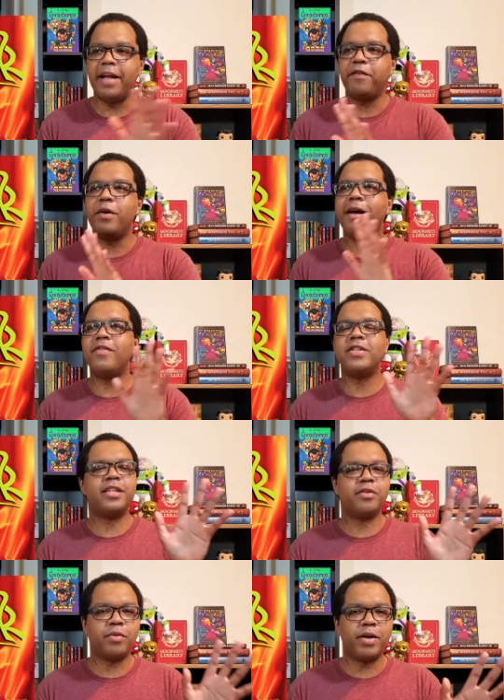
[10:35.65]
If you haven't
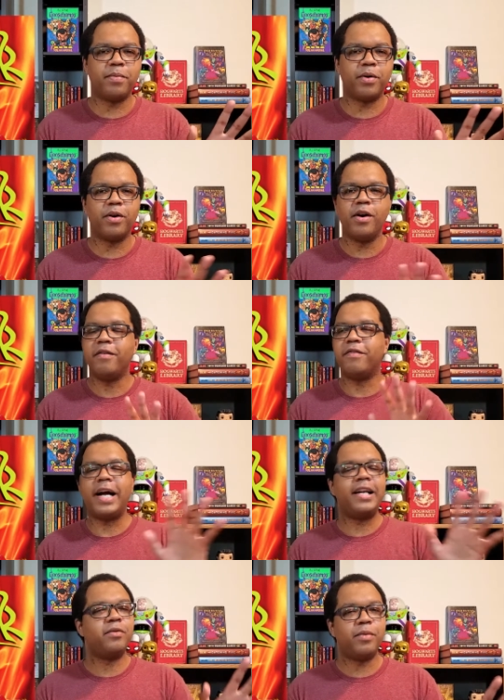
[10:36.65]
seen The Reaper,
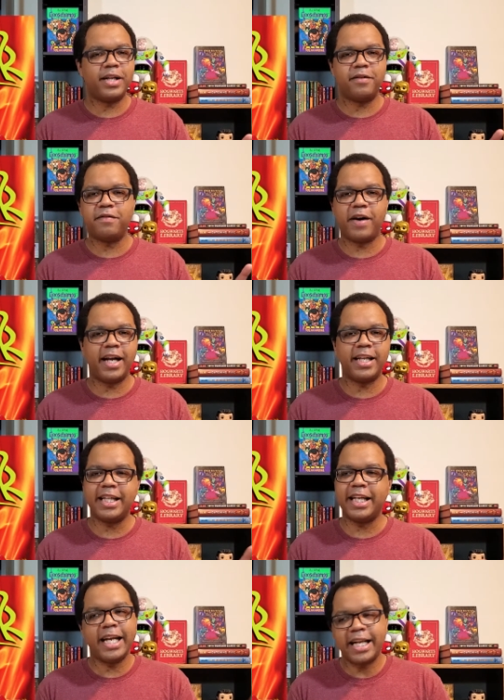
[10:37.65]
find a way
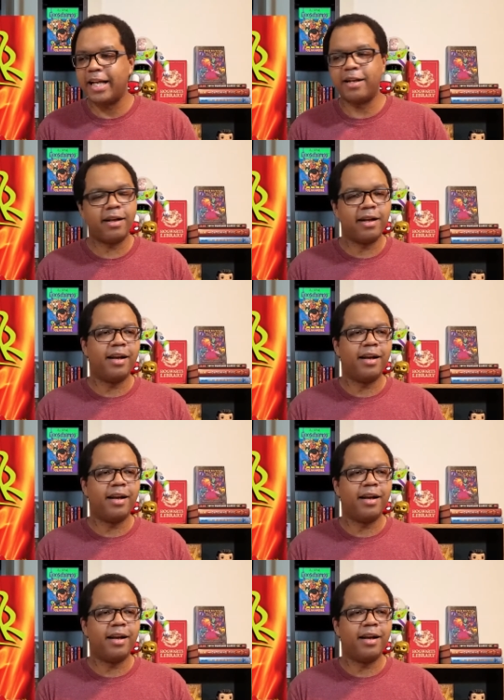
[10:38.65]
to get it